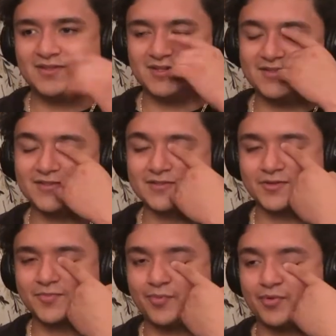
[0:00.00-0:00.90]
I use those to
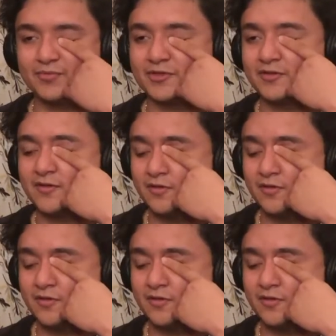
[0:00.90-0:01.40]
open beer bottles.